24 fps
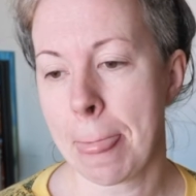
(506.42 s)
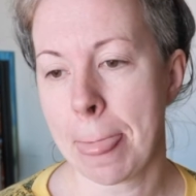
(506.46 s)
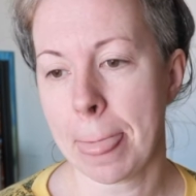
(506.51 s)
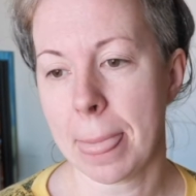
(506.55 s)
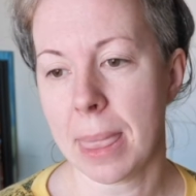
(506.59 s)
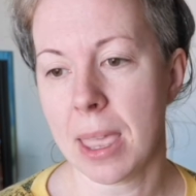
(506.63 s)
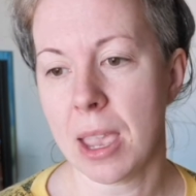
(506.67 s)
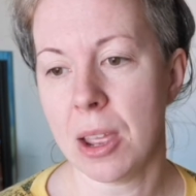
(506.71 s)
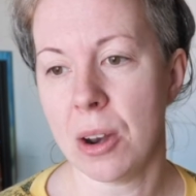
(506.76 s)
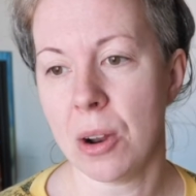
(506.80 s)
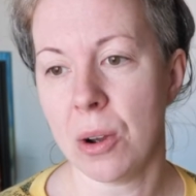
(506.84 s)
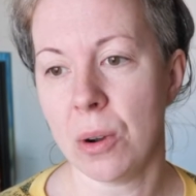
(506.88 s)

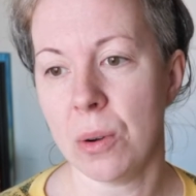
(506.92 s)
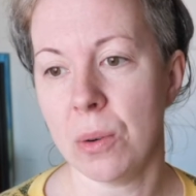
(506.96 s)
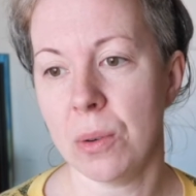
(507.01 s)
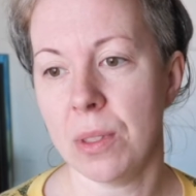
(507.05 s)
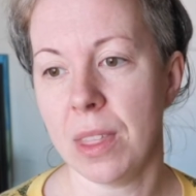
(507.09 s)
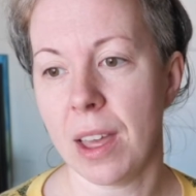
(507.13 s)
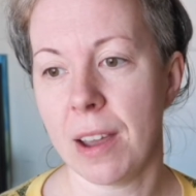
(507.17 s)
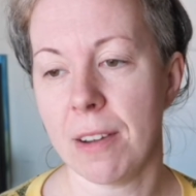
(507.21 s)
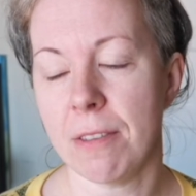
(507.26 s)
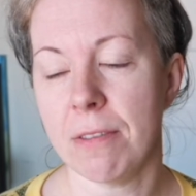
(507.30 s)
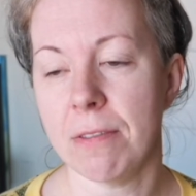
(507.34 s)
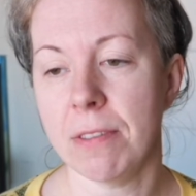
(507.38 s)
You know,
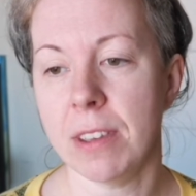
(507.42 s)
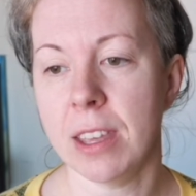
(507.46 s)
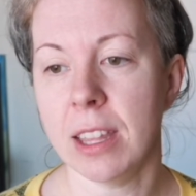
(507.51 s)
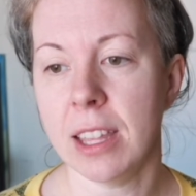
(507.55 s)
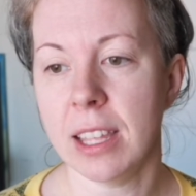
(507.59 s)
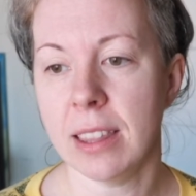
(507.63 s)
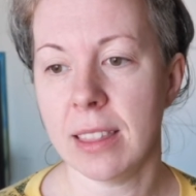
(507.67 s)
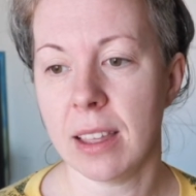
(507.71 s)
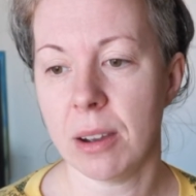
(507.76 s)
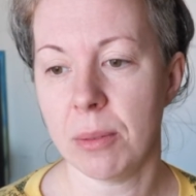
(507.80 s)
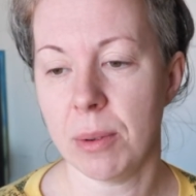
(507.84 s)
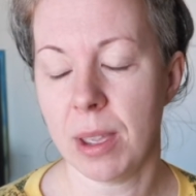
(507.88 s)
that
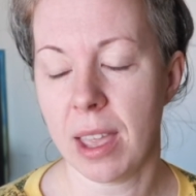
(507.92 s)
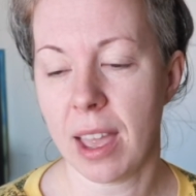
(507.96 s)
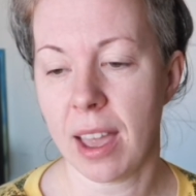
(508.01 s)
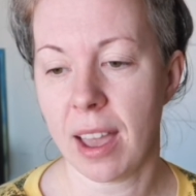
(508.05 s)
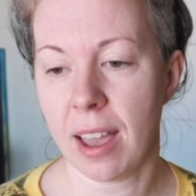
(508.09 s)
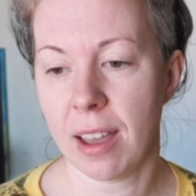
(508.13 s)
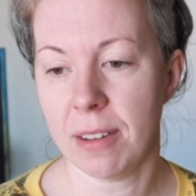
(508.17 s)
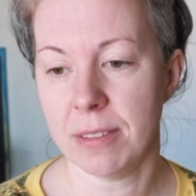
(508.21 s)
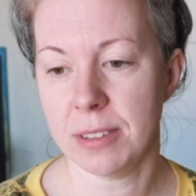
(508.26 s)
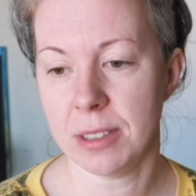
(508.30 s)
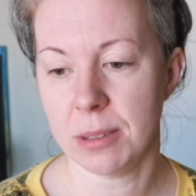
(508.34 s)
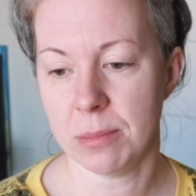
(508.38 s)
feeling that we
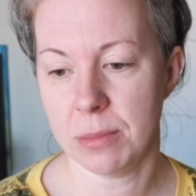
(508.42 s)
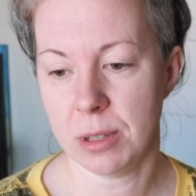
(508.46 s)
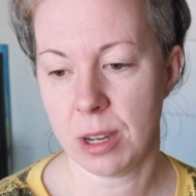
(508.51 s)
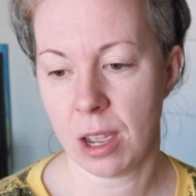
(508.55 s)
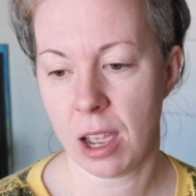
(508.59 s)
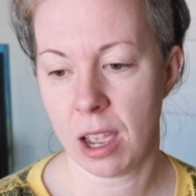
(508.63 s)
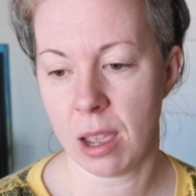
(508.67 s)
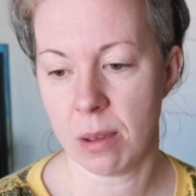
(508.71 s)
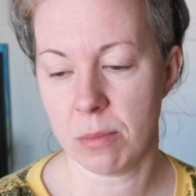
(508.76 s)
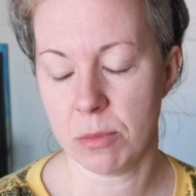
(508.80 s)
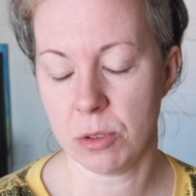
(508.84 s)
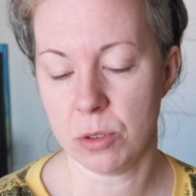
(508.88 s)
have
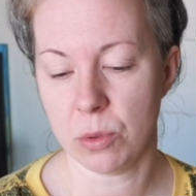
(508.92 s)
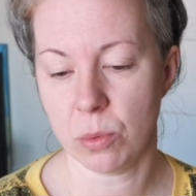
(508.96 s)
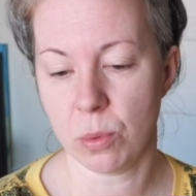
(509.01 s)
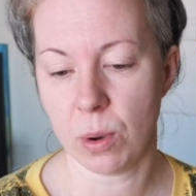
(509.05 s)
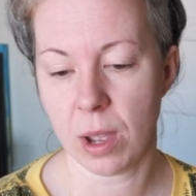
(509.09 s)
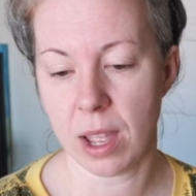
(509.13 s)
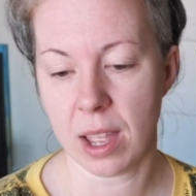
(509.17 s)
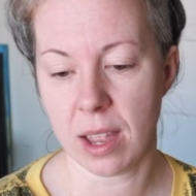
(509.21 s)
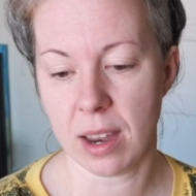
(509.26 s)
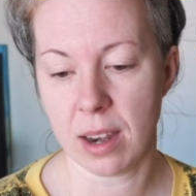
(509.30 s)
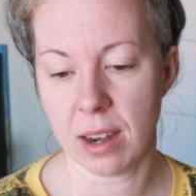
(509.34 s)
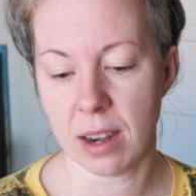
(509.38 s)
sometimes
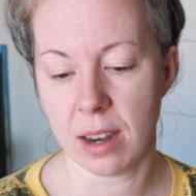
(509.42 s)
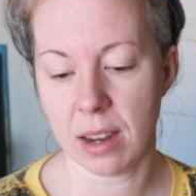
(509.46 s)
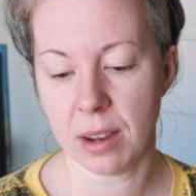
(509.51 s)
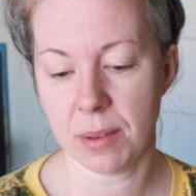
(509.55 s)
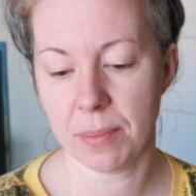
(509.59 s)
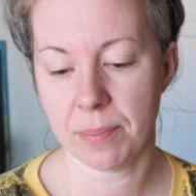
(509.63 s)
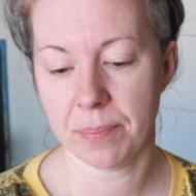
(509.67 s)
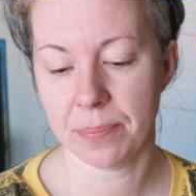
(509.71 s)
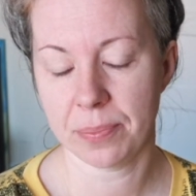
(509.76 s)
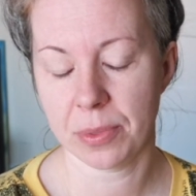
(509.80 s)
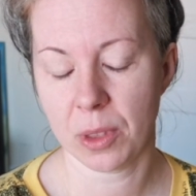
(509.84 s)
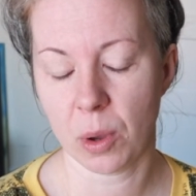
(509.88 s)
when
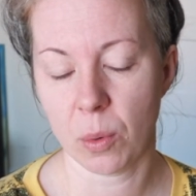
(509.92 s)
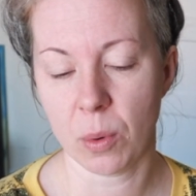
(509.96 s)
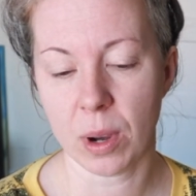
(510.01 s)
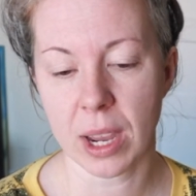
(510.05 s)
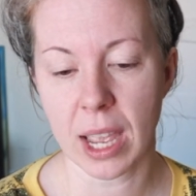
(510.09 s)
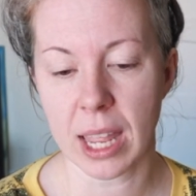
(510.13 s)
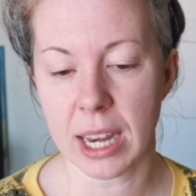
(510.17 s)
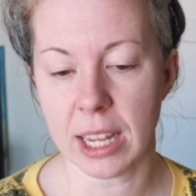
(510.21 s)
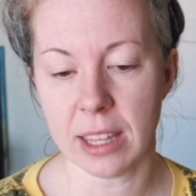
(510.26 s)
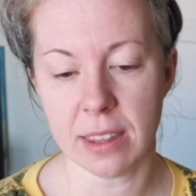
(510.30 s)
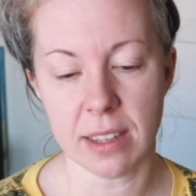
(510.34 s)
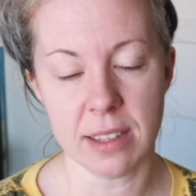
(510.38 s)
we're
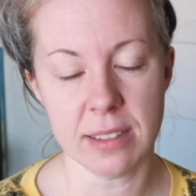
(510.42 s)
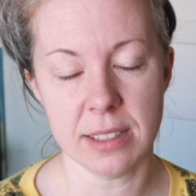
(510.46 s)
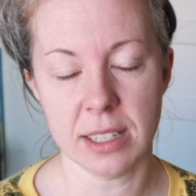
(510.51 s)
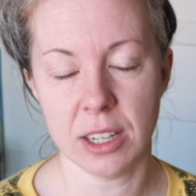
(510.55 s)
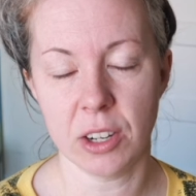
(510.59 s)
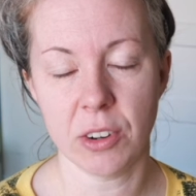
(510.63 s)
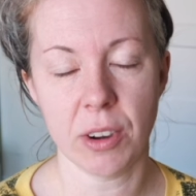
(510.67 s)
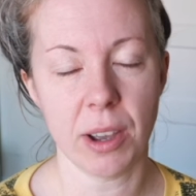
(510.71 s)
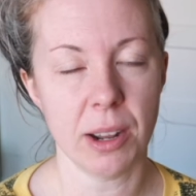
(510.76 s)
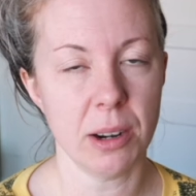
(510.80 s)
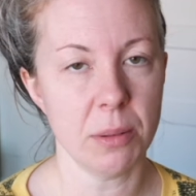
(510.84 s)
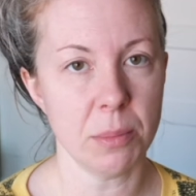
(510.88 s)
getting these
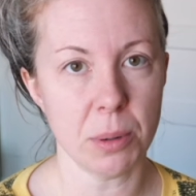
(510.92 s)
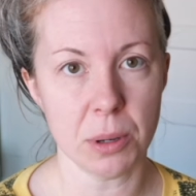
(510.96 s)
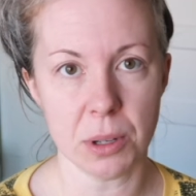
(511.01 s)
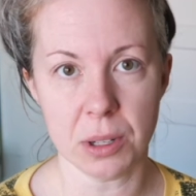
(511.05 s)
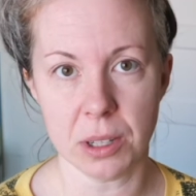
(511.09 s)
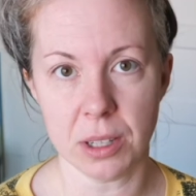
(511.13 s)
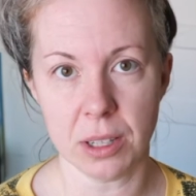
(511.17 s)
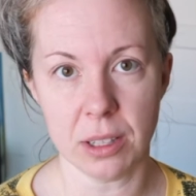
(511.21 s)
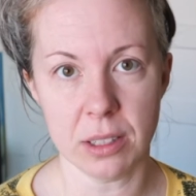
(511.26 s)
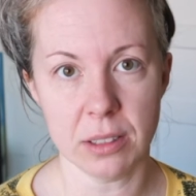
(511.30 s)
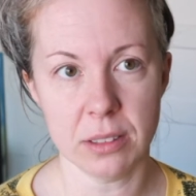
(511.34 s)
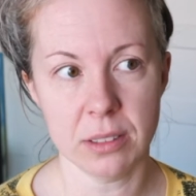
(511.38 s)

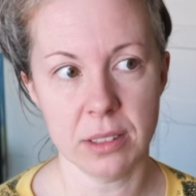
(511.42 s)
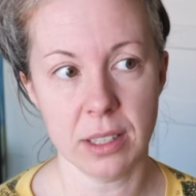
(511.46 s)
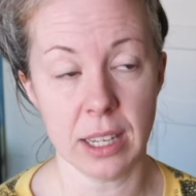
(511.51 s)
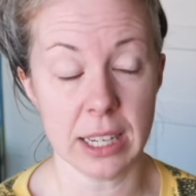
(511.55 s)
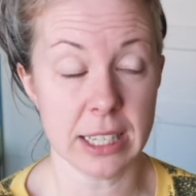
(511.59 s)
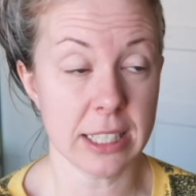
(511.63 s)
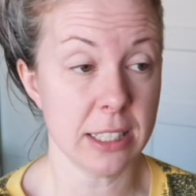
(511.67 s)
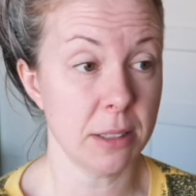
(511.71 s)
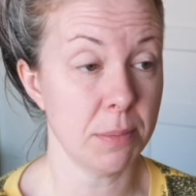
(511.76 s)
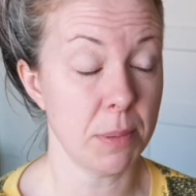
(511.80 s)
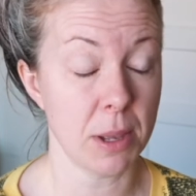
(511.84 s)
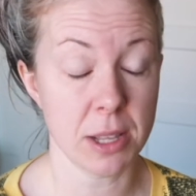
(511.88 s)
incredible,
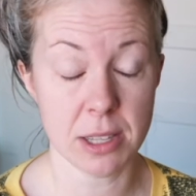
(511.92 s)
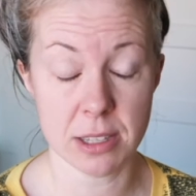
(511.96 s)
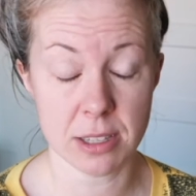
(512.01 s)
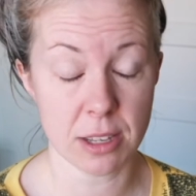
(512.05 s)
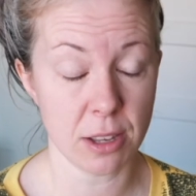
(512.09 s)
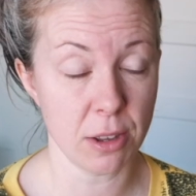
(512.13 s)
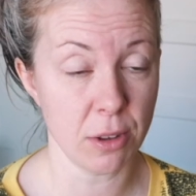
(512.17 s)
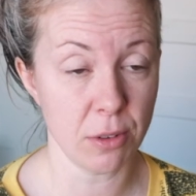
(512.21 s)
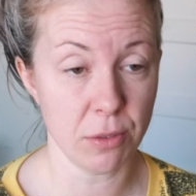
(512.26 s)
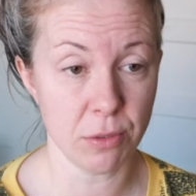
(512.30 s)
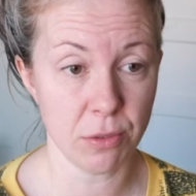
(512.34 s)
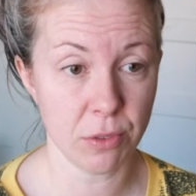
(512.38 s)

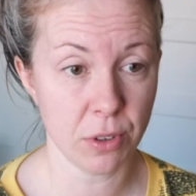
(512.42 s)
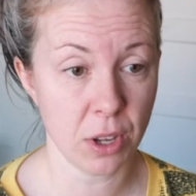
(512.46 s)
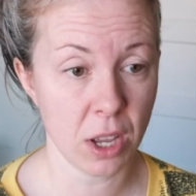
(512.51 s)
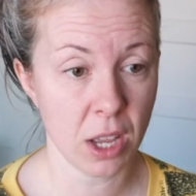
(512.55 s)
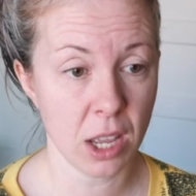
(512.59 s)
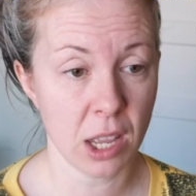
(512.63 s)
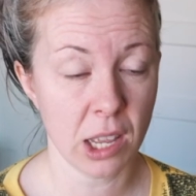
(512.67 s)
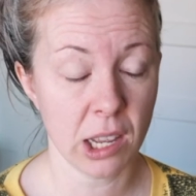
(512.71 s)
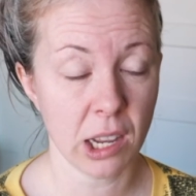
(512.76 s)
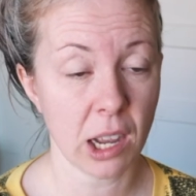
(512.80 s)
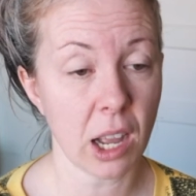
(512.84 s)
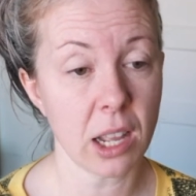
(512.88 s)
expensive,
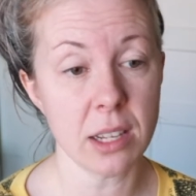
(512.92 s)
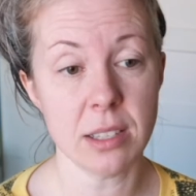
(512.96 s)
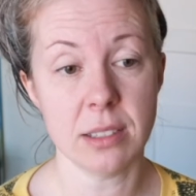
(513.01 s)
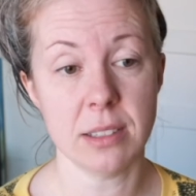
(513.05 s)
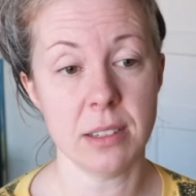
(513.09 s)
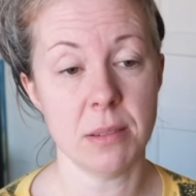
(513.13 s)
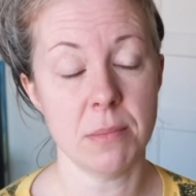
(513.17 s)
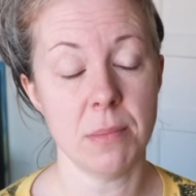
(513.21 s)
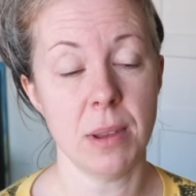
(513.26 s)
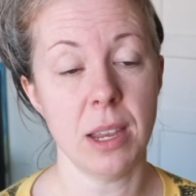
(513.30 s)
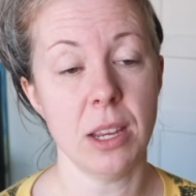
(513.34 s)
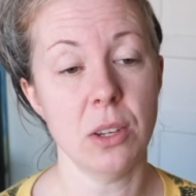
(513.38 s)

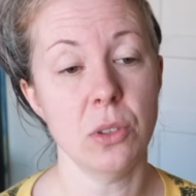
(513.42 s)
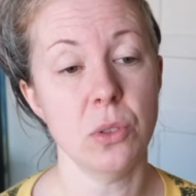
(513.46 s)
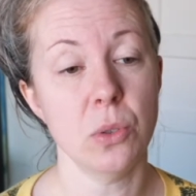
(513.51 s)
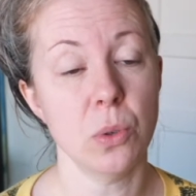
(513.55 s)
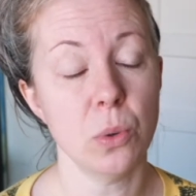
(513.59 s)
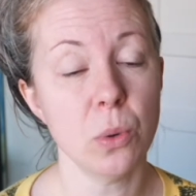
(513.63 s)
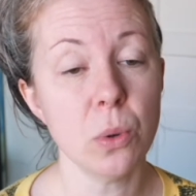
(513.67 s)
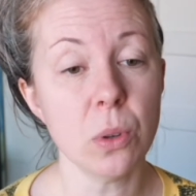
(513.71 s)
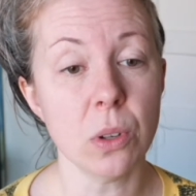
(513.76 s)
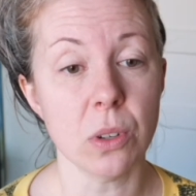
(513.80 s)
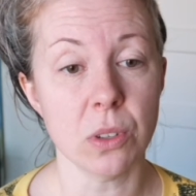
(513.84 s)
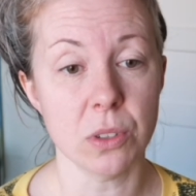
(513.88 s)
custom-made
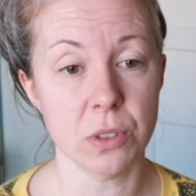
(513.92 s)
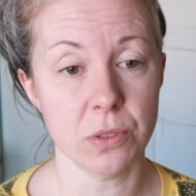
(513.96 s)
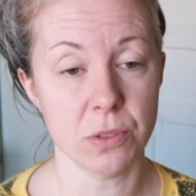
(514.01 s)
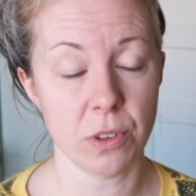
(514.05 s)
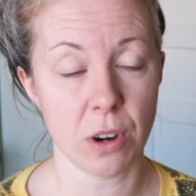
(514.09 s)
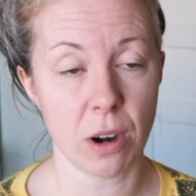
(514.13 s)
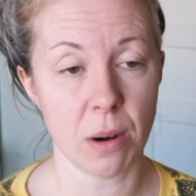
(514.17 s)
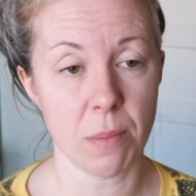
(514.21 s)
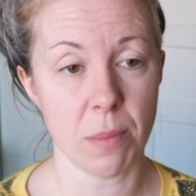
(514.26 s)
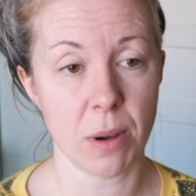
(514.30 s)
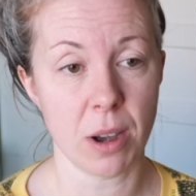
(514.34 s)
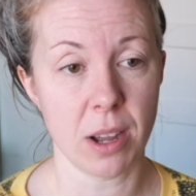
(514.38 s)
tools for
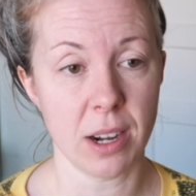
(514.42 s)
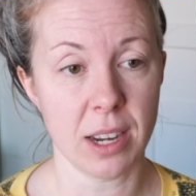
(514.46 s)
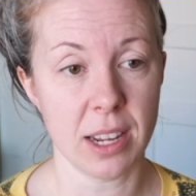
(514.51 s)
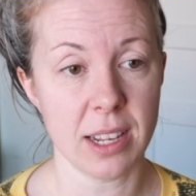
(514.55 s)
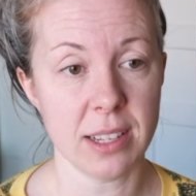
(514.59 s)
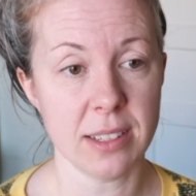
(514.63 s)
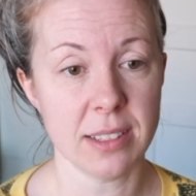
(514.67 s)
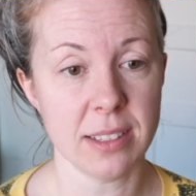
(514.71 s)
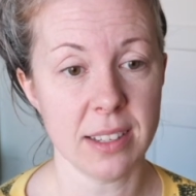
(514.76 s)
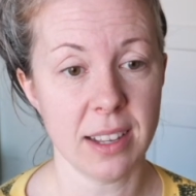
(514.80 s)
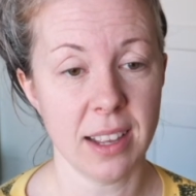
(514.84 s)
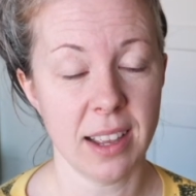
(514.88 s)
our
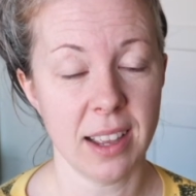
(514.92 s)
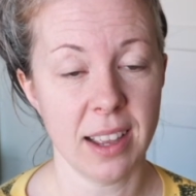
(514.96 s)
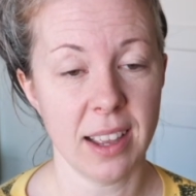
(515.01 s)
bodies.